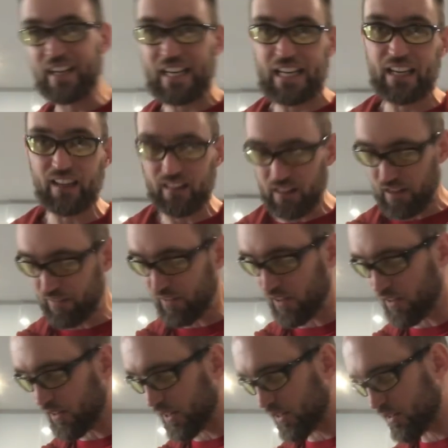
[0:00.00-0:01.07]
eating leafy
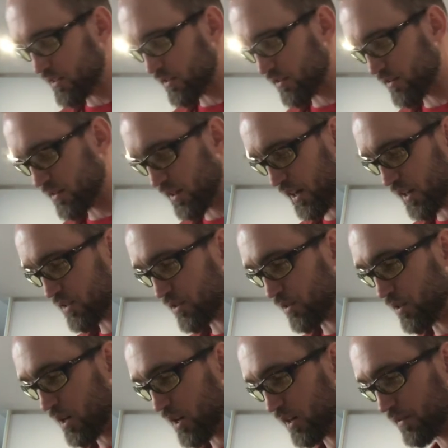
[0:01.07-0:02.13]
greens, it takes too
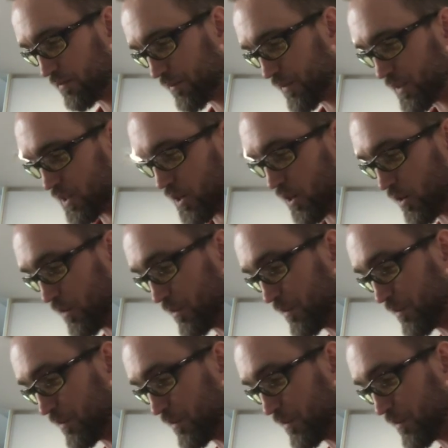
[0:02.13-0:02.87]
long, so